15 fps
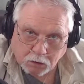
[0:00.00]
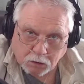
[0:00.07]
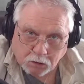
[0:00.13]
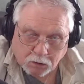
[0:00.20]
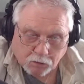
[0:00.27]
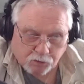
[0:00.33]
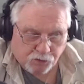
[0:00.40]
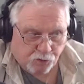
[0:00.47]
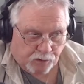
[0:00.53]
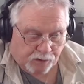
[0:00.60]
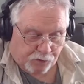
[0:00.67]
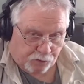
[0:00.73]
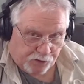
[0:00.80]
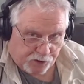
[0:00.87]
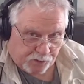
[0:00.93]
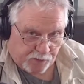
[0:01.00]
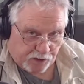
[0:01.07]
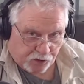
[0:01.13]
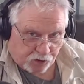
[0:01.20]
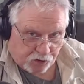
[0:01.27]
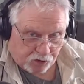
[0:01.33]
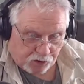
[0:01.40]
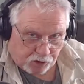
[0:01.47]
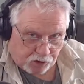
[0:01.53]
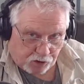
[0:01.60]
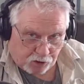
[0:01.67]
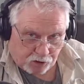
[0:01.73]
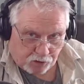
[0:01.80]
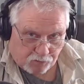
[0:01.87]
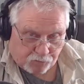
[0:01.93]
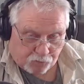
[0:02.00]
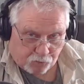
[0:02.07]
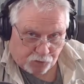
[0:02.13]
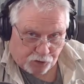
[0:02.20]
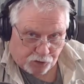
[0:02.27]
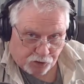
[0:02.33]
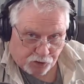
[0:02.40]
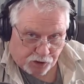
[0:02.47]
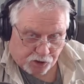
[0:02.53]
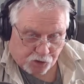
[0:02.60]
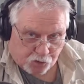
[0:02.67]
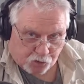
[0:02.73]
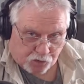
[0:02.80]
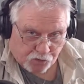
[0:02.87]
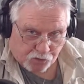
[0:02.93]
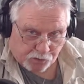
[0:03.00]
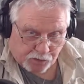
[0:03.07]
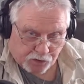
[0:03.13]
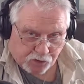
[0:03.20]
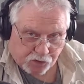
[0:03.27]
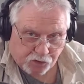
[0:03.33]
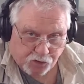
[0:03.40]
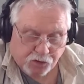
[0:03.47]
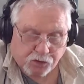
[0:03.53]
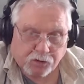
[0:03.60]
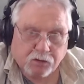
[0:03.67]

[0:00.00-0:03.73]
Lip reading: There's what, 3 semesters in a year? 4 years? That's 12 semesters.